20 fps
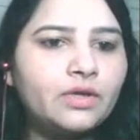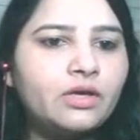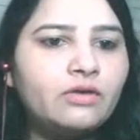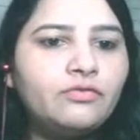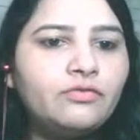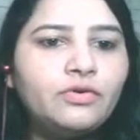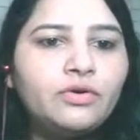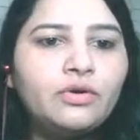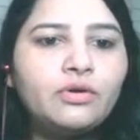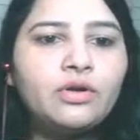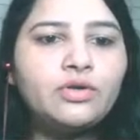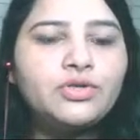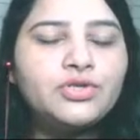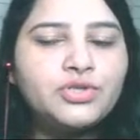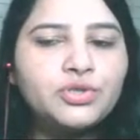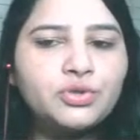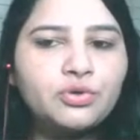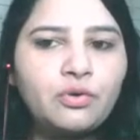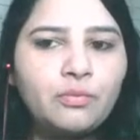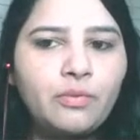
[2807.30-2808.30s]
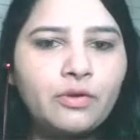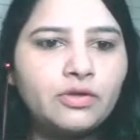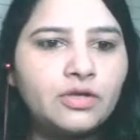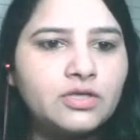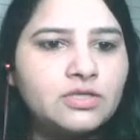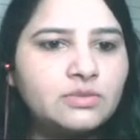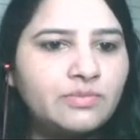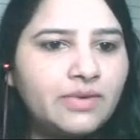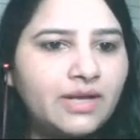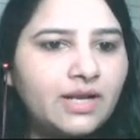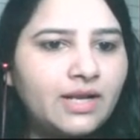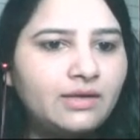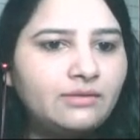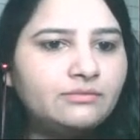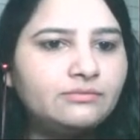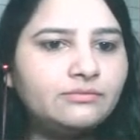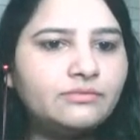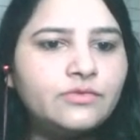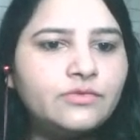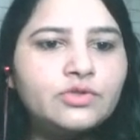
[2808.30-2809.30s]
If you're not sure about the
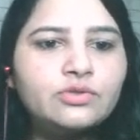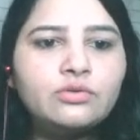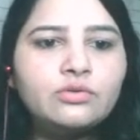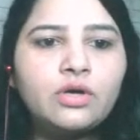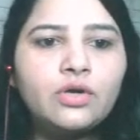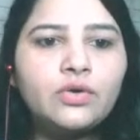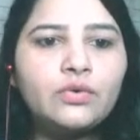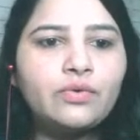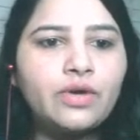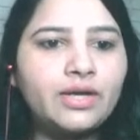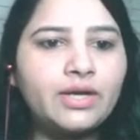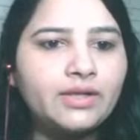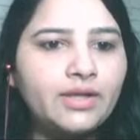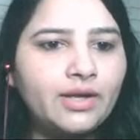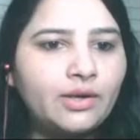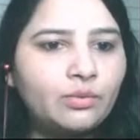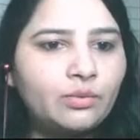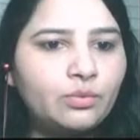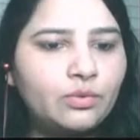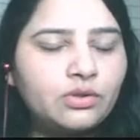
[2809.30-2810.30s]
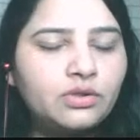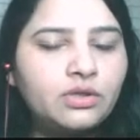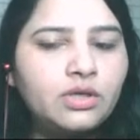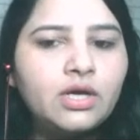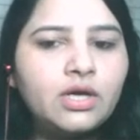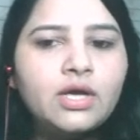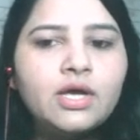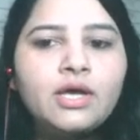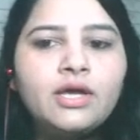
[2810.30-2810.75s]
spelling, do not write that word.